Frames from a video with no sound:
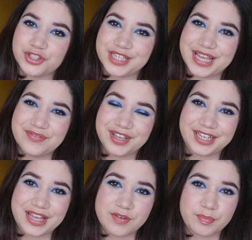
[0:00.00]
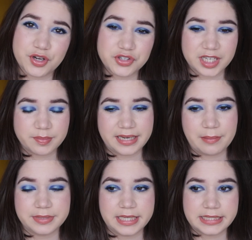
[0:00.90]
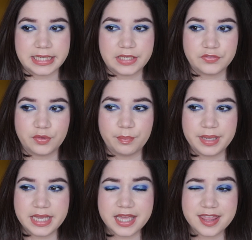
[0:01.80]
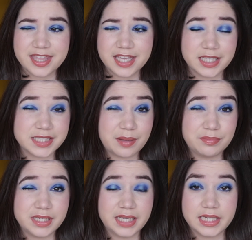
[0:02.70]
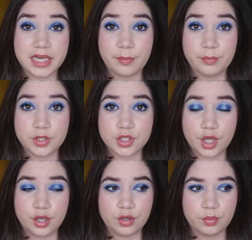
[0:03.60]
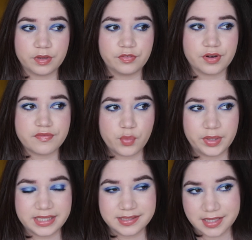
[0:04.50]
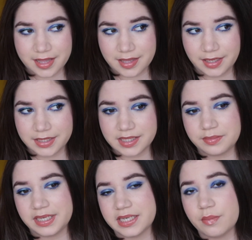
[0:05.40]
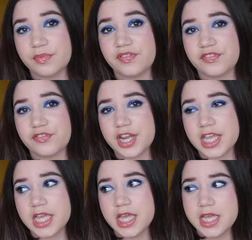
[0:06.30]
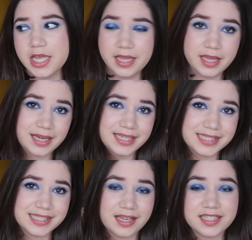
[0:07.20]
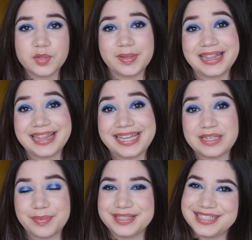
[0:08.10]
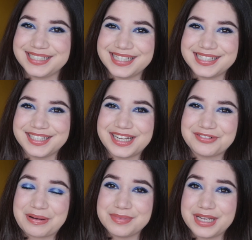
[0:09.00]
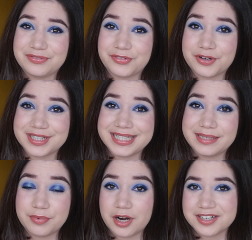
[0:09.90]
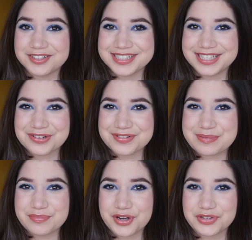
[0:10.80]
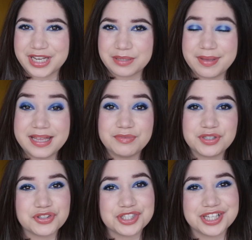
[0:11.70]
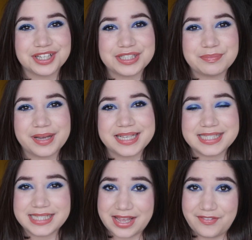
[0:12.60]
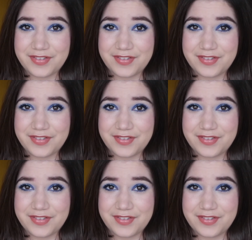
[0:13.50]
today we're gonna have a project and update, and for me I think it's update number 2, but for everyone else I think it's update number 3. I started a bit late, but this is another update for the Partners in Cream project pen, which was started by Steph